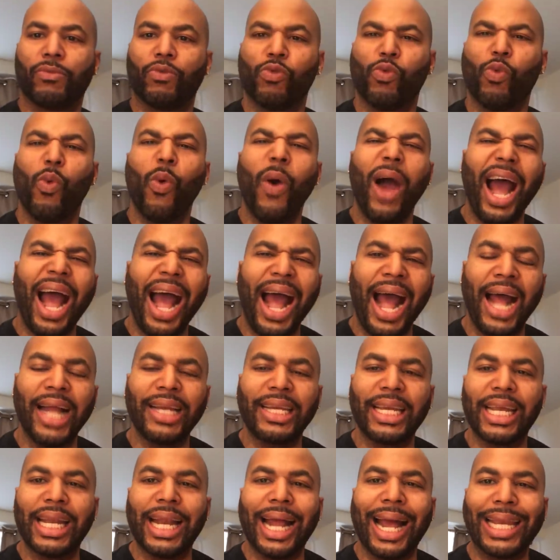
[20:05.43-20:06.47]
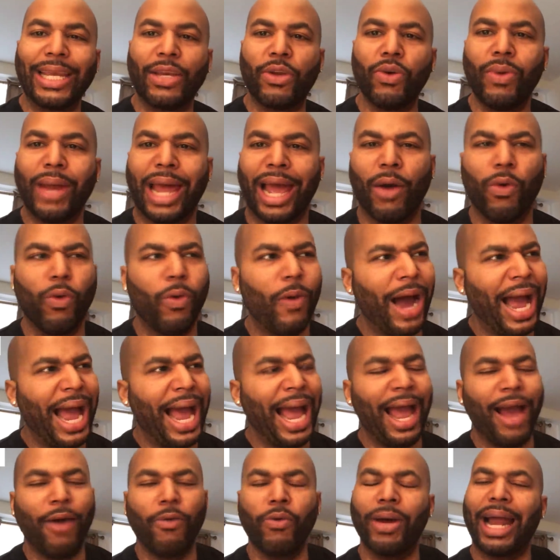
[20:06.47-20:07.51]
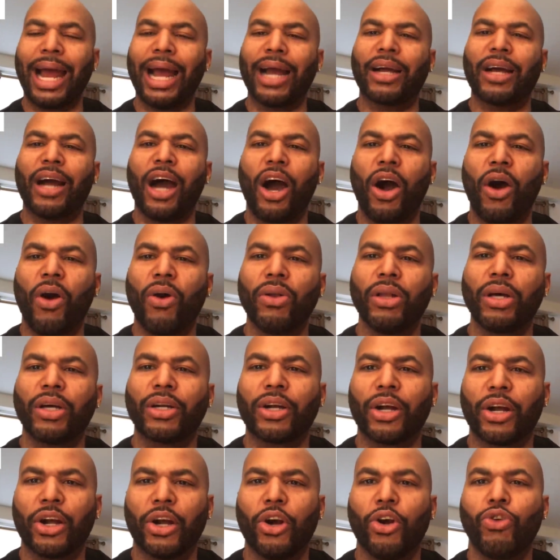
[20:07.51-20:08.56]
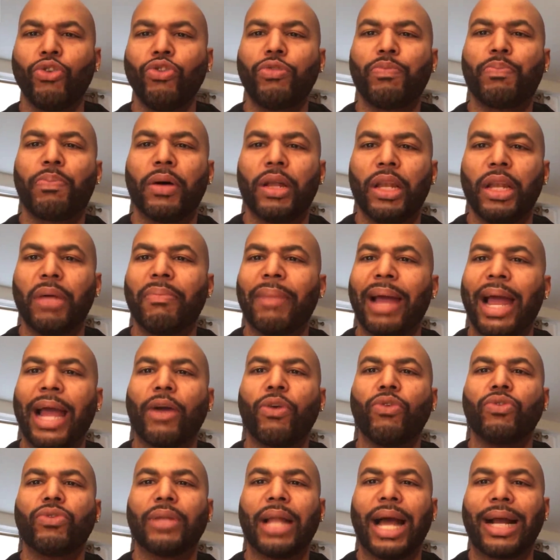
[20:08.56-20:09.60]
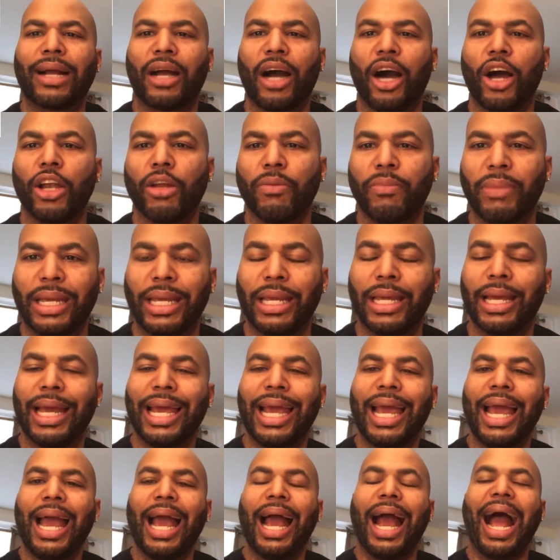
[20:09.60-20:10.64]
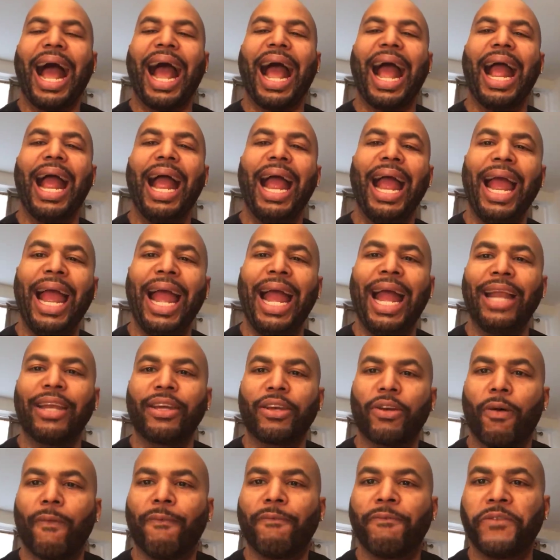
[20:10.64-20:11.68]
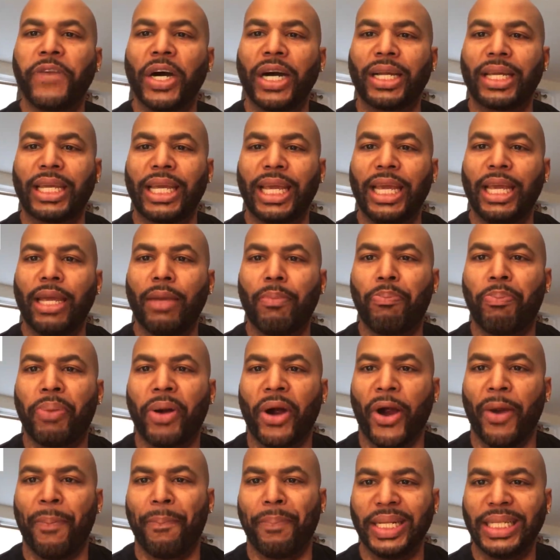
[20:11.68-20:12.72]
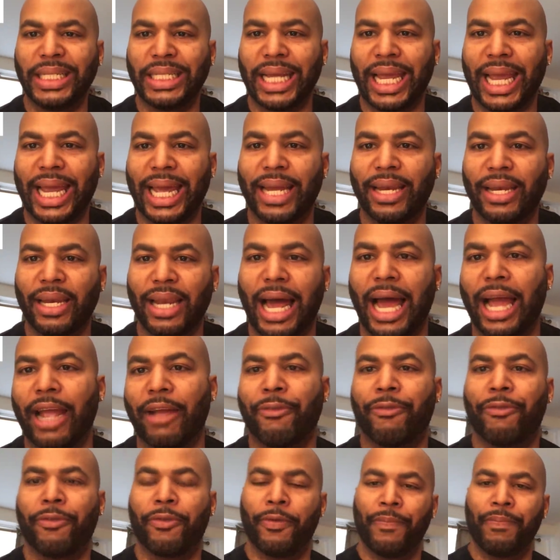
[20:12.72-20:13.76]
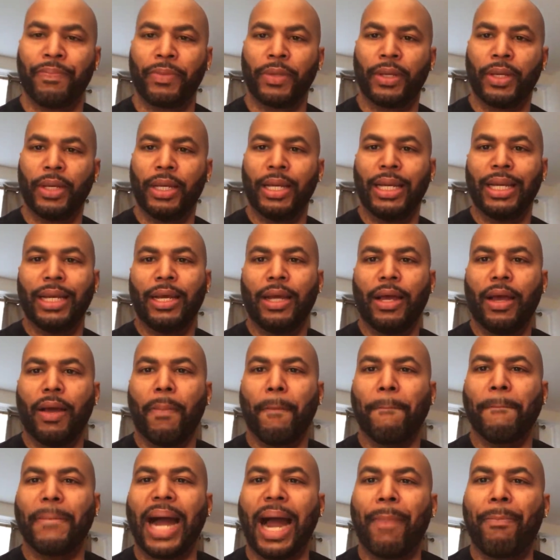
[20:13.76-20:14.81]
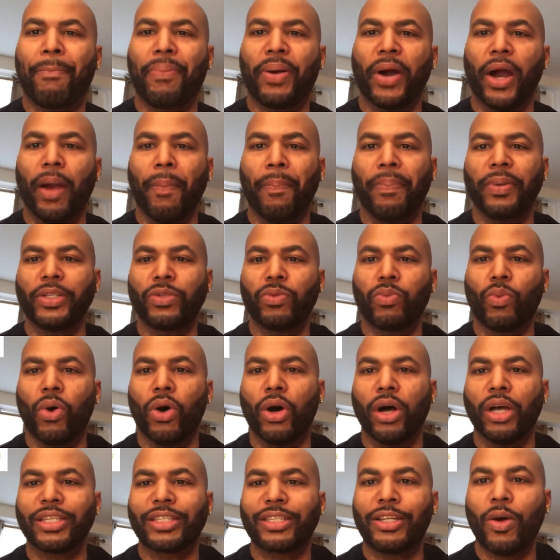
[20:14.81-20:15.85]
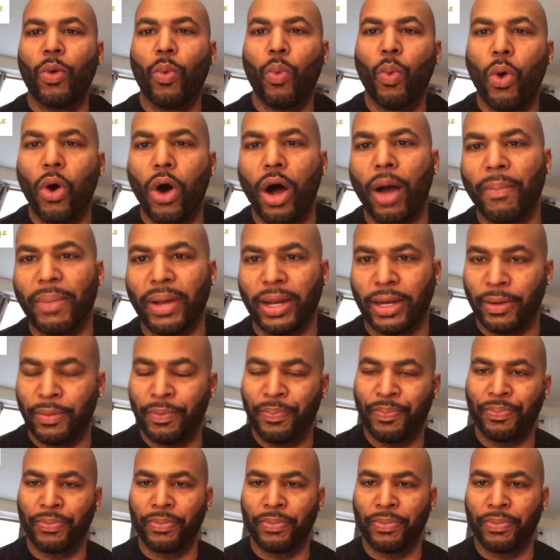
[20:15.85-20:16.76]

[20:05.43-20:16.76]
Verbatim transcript: Why did I do that? Why would I call a girl who's pulling back, who's not calling me? I had no fucking purpose in life. My purpose was the woman.